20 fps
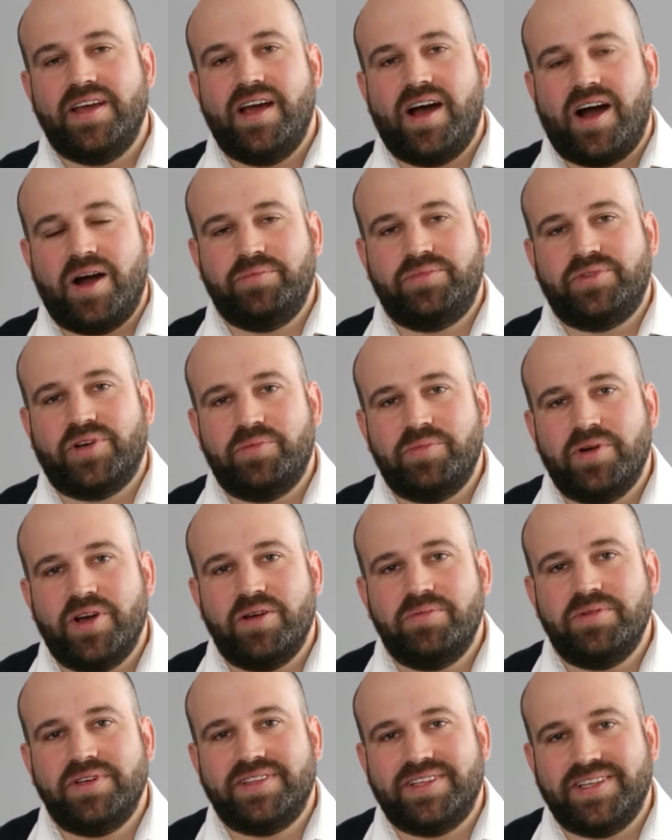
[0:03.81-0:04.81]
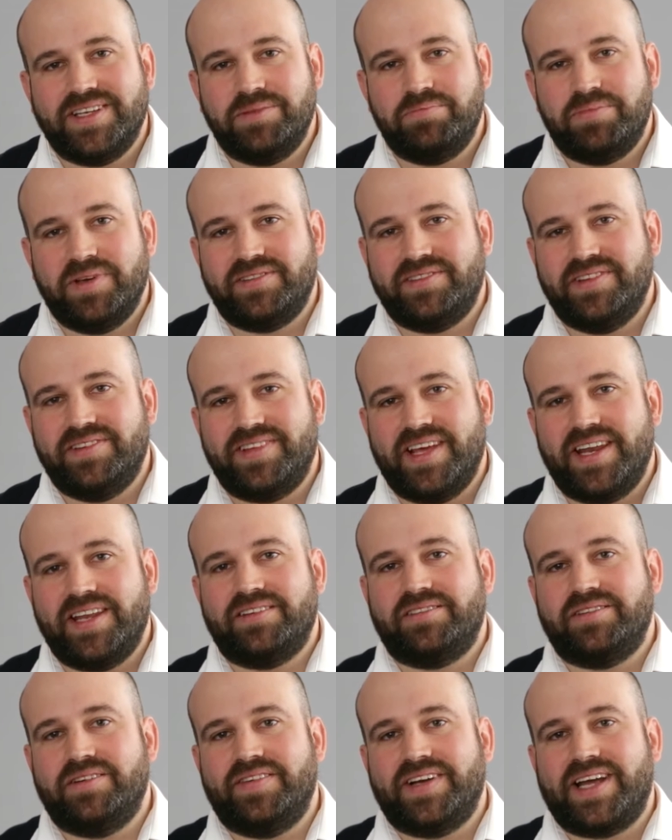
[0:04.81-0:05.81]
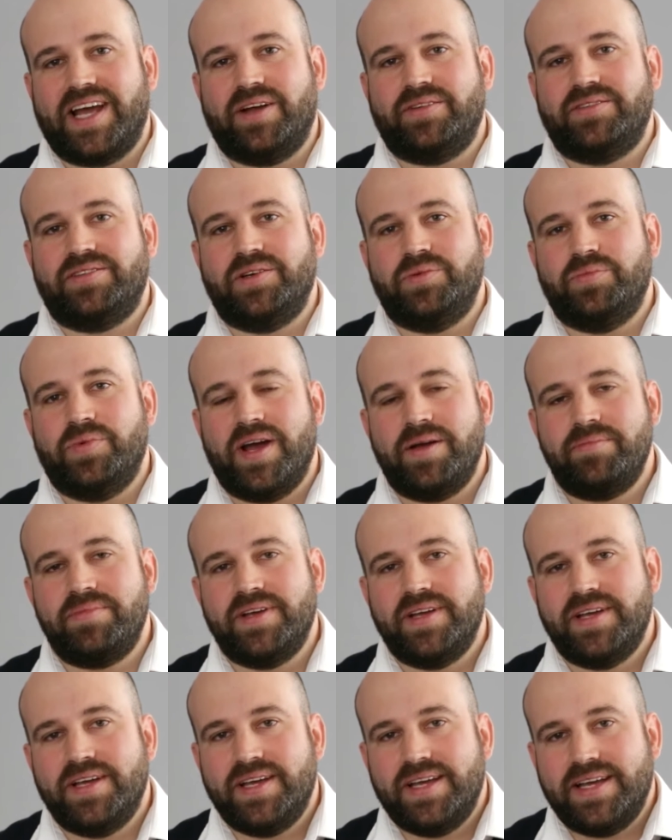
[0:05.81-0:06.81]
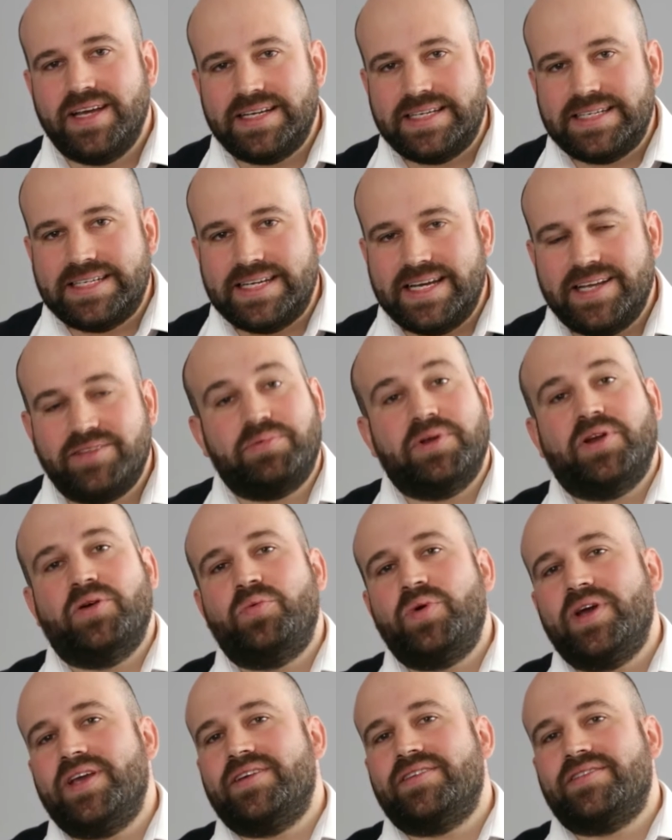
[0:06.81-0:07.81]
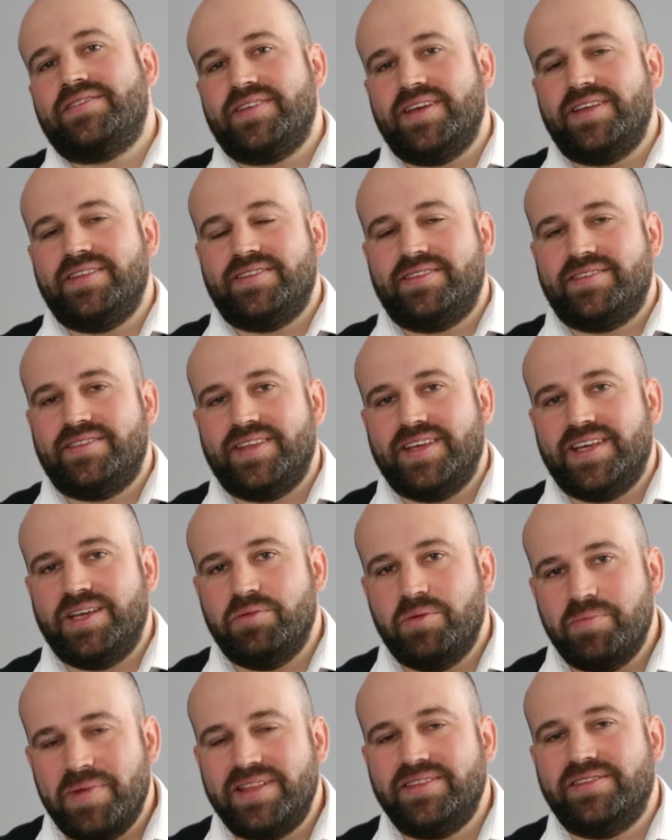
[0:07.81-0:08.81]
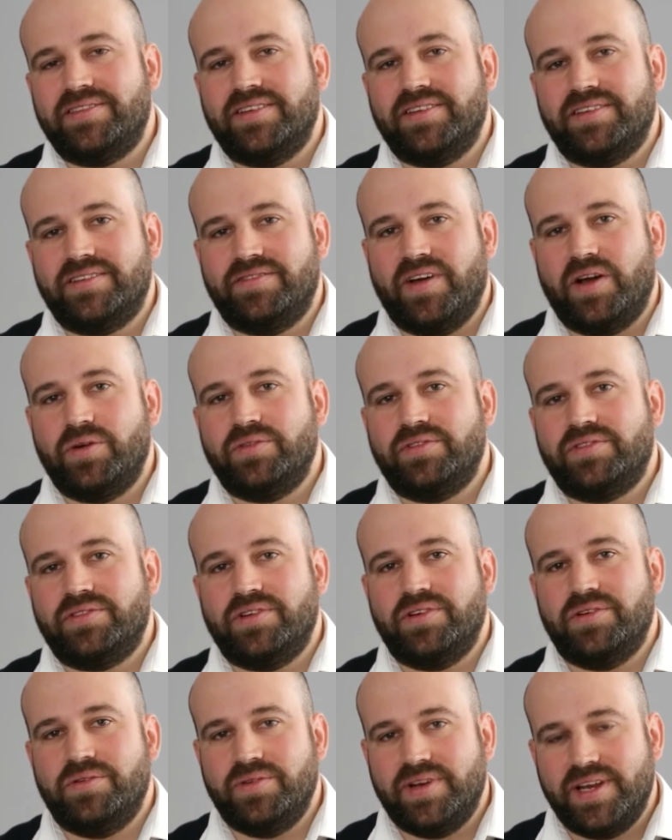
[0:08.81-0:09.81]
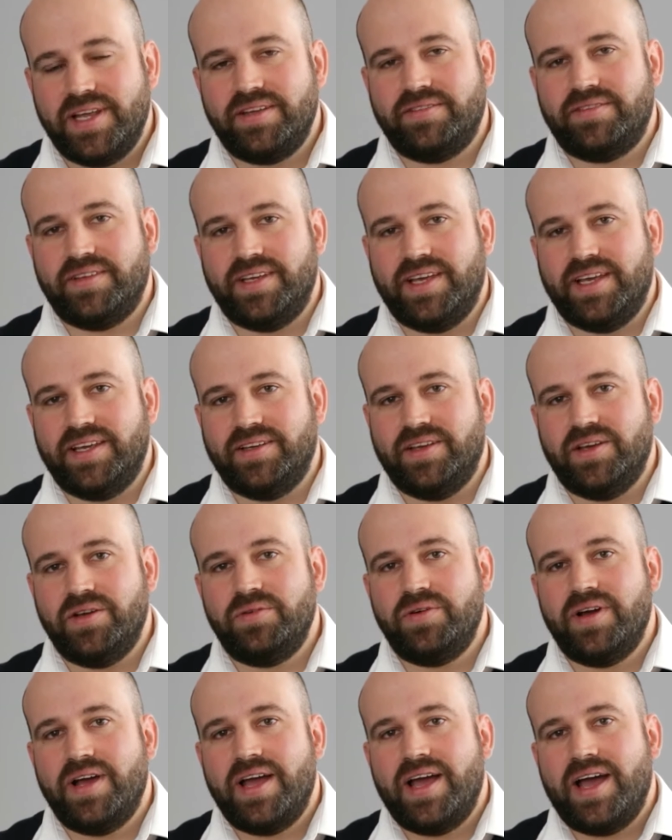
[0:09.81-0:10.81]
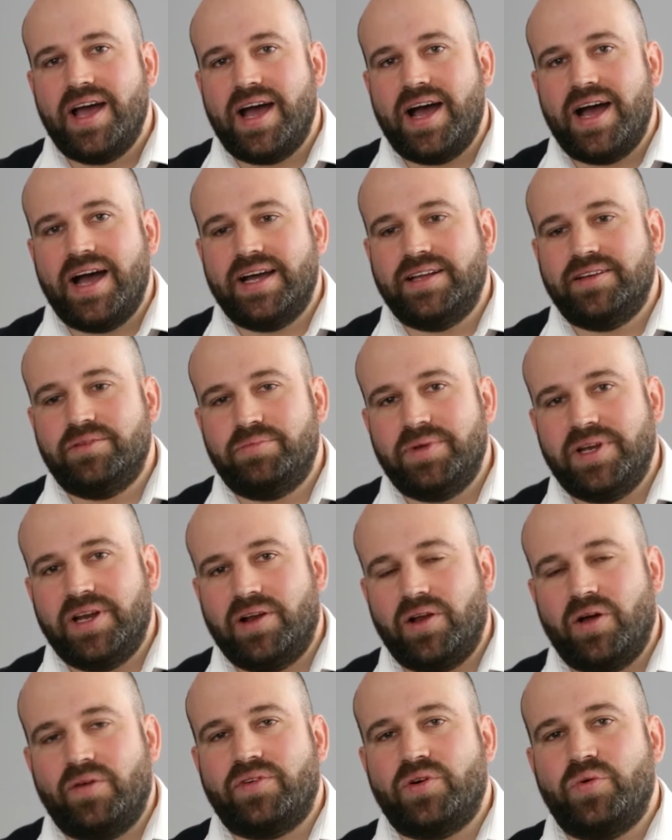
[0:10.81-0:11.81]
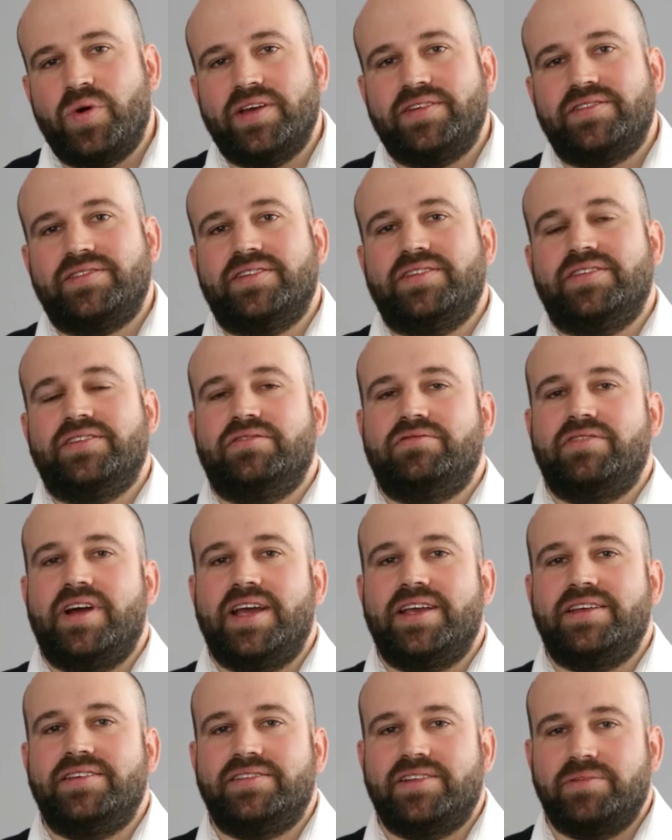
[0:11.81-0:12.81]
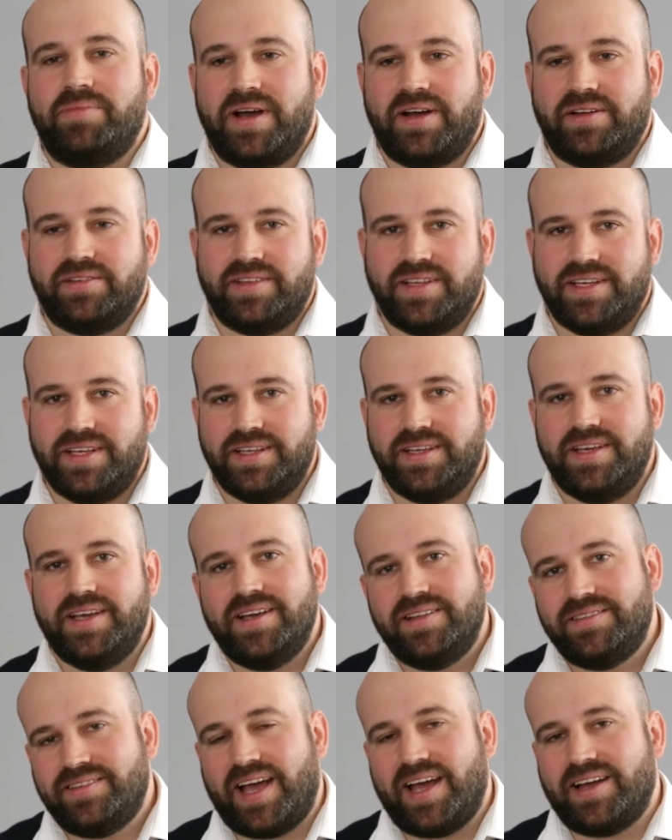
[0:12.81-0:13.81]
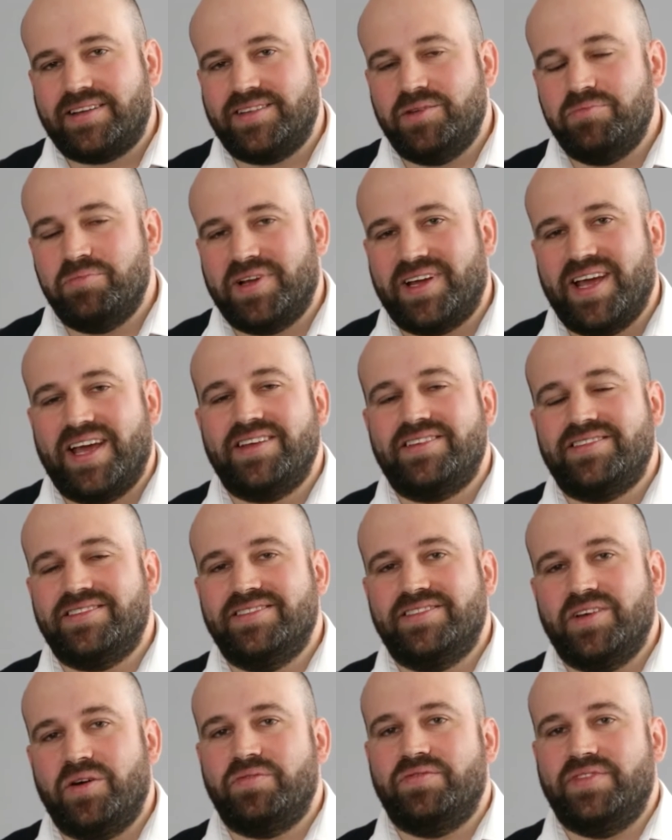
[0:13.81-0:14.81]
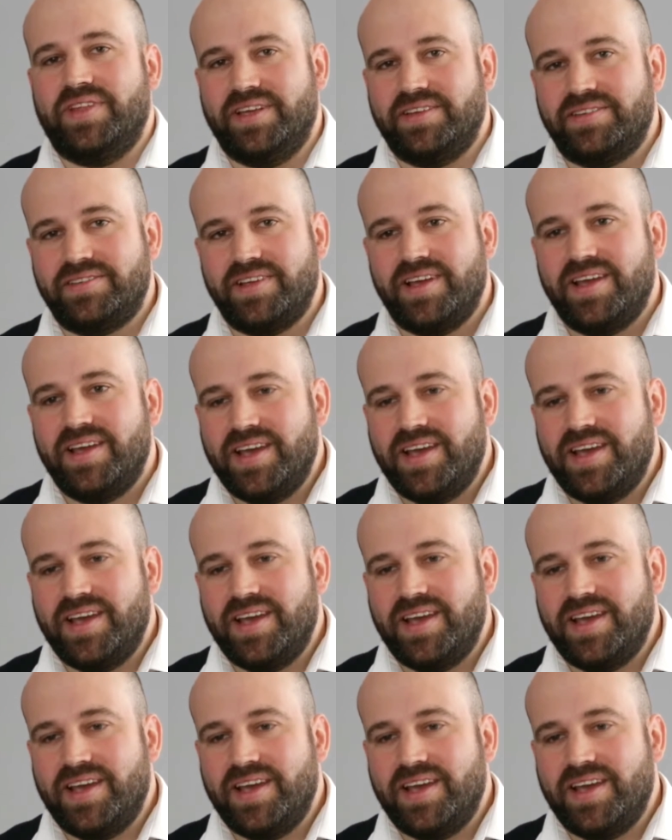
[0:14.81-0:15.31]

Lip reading: I'm Tom Herbert, the business editor of AccountingWEB. It's been a week since the momentous vote to leave the EU, and there have been a lot of questions raised about the tax implications of this.